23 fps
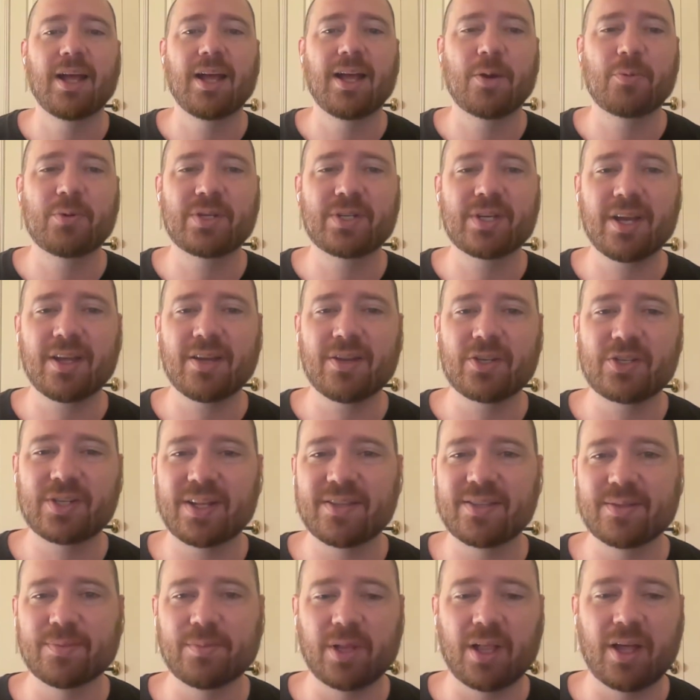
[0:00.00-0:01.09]
which kind of
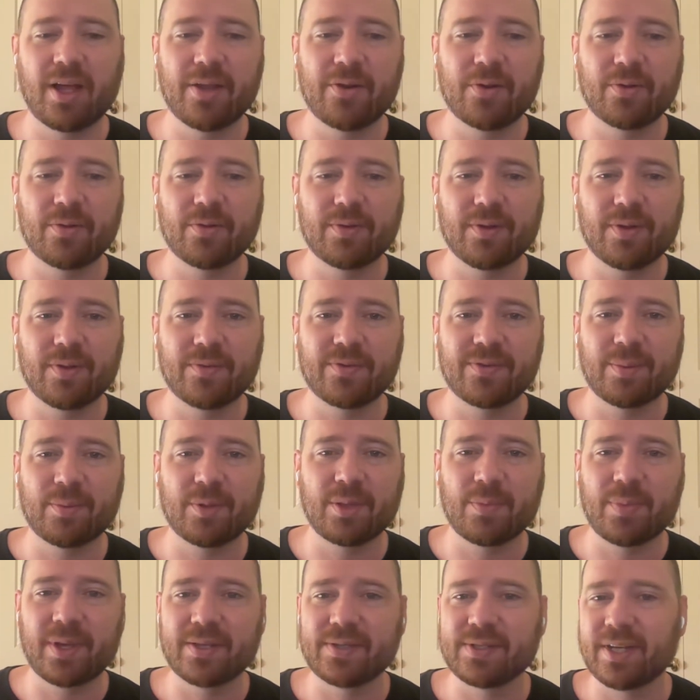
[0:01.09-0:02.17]
sheds some light on some of
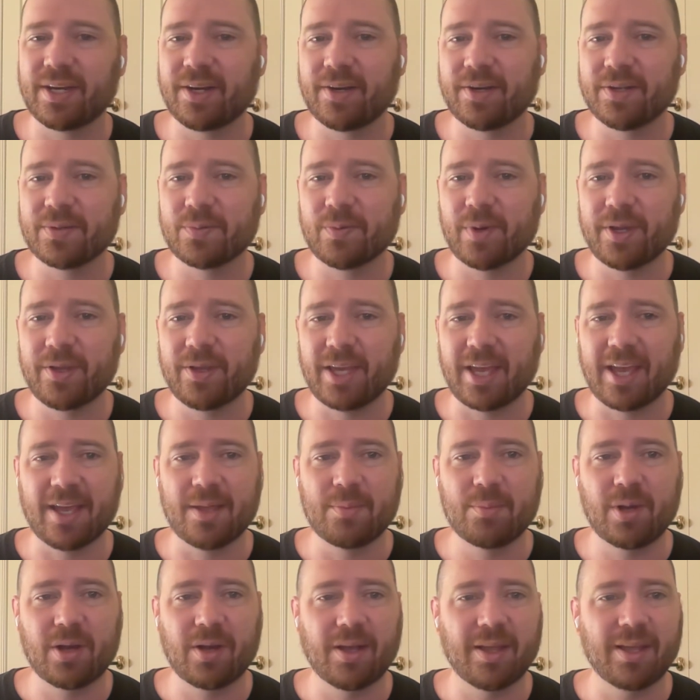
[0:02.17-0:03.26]
the best areas where you can buy.